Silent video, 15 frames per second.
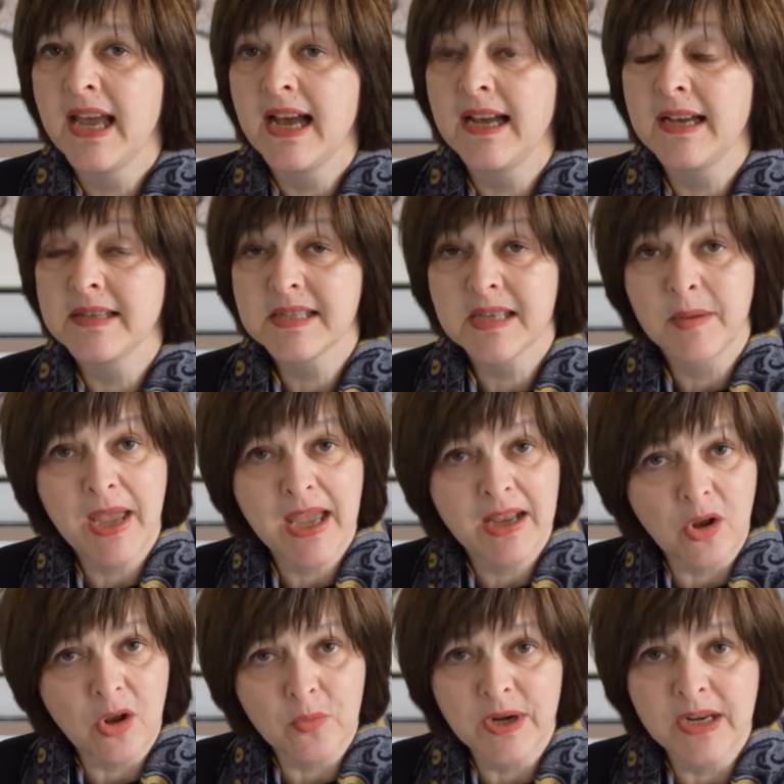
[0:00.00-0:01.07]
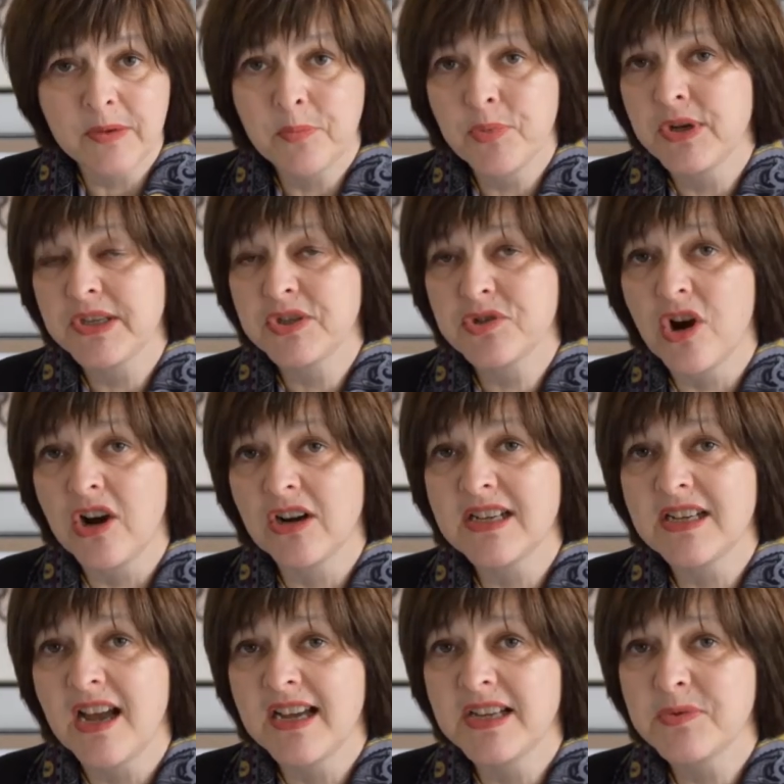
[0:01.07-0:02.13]
Uh, some had already pretty strong
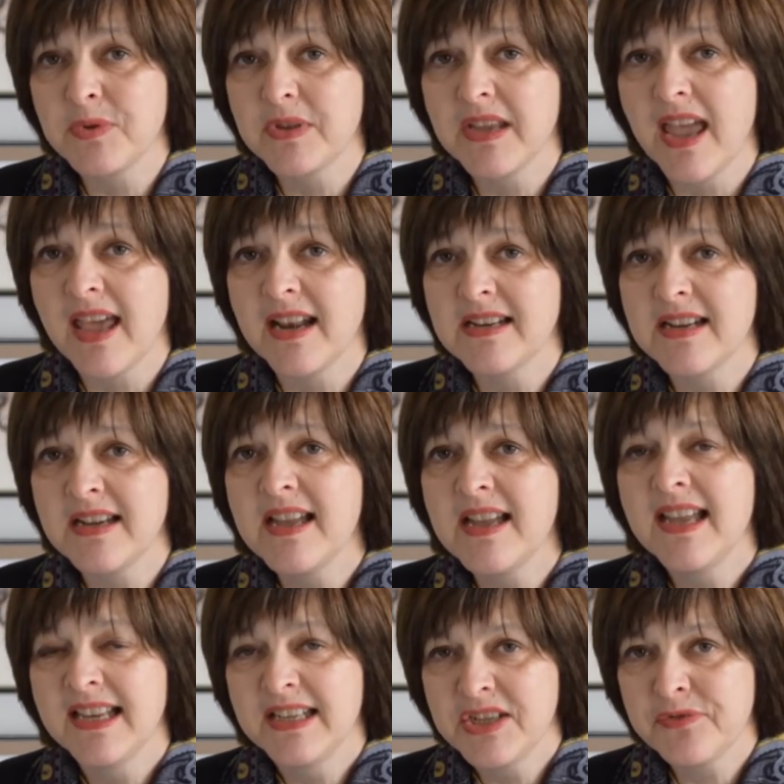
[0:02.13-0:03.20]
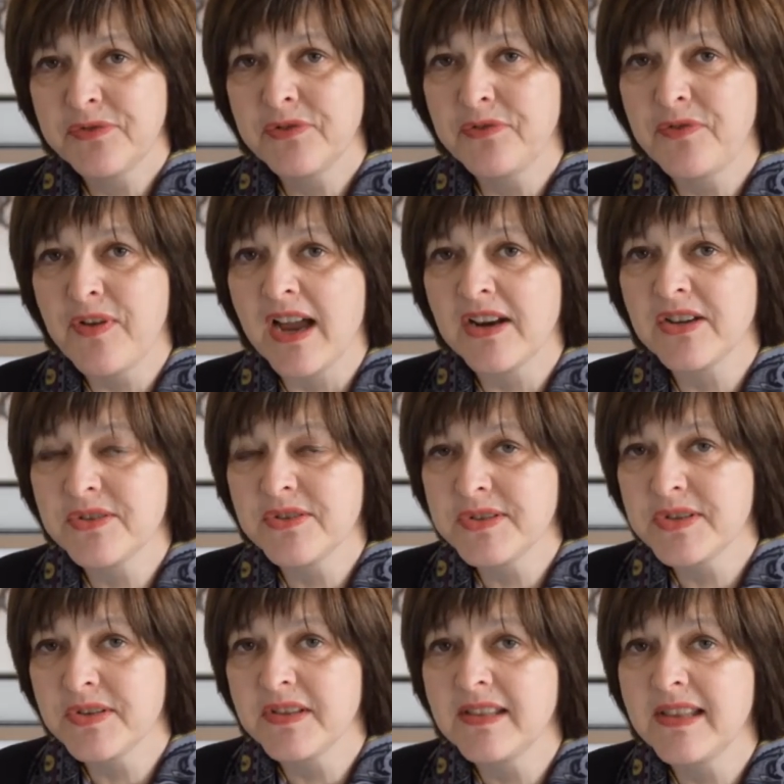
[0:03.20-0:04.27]
ties with Canada. Different factors
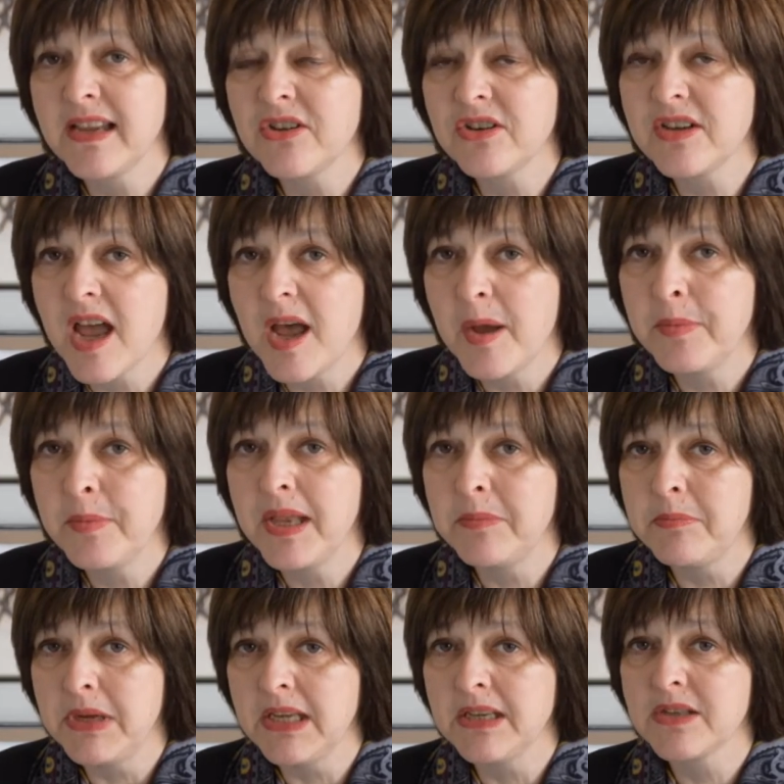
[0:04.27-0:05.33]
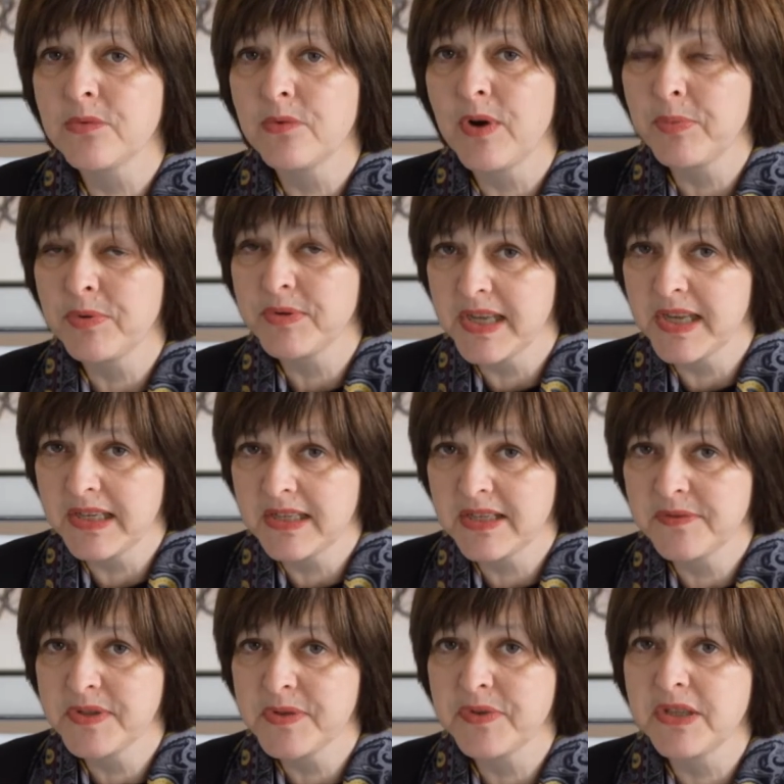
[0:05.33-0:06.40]
so that they could come and meet the
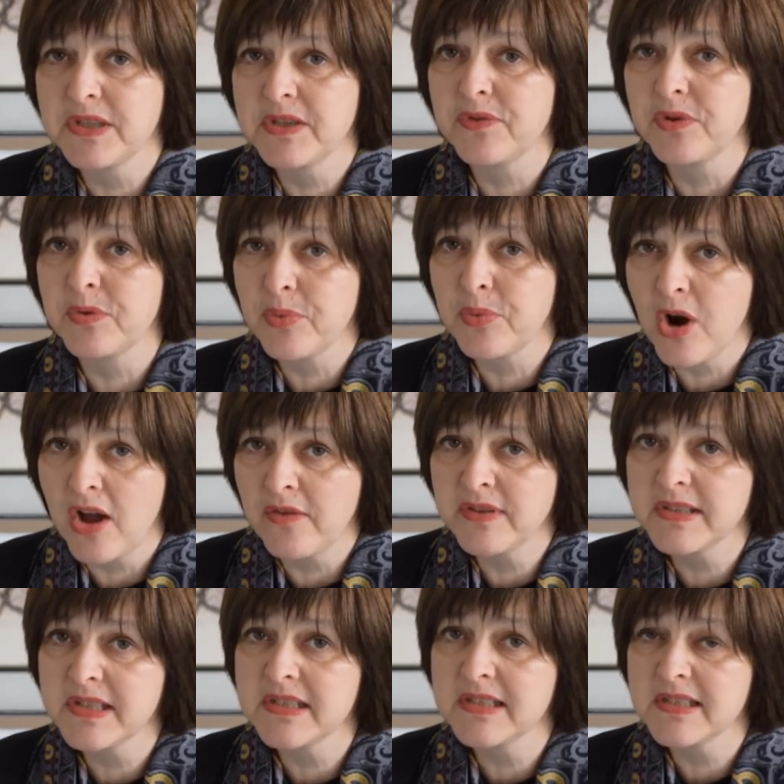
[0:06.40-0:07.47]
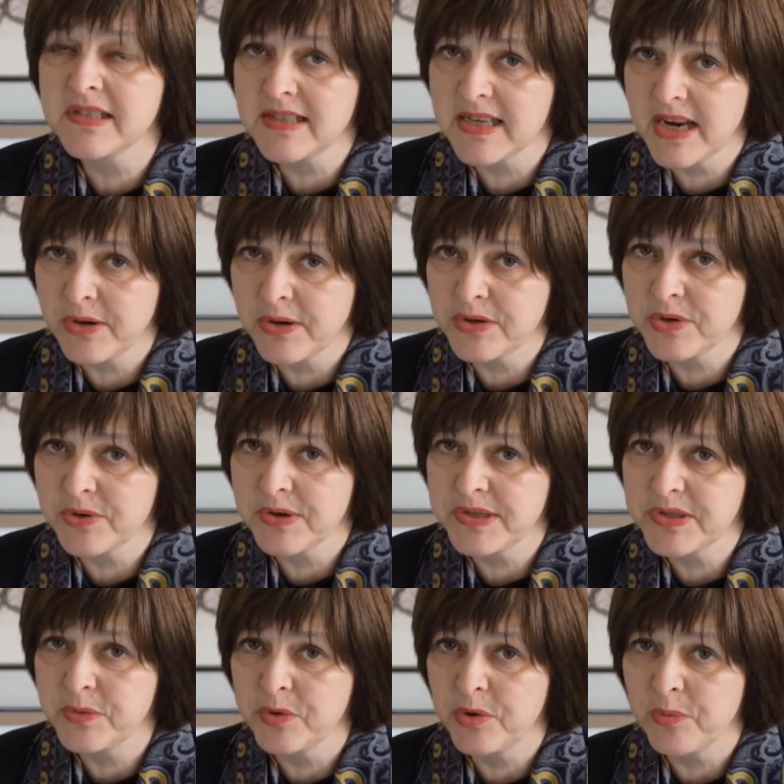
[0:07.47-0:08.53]
representatives of the different provinces and
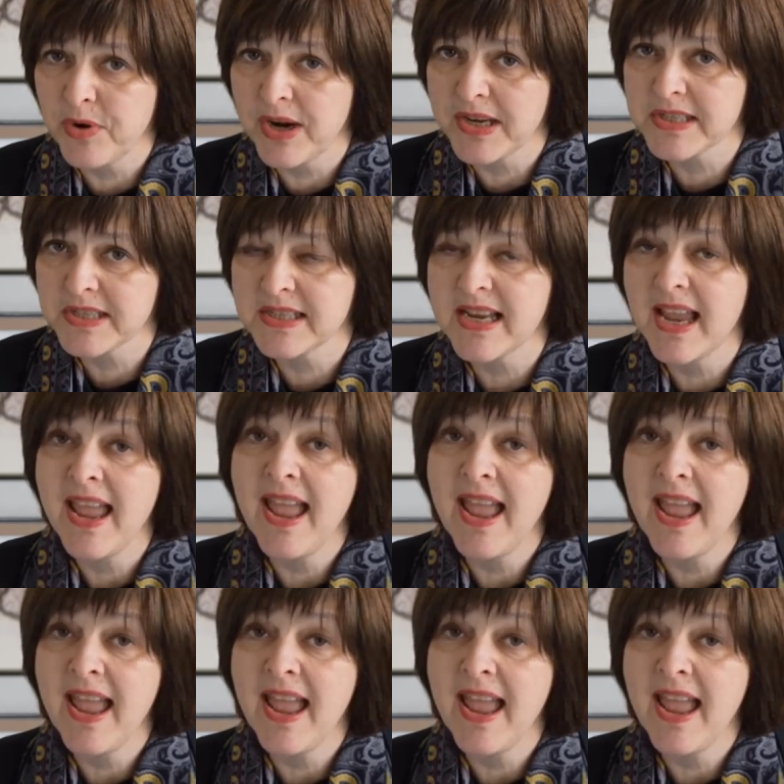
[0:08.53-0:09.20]
territories who were present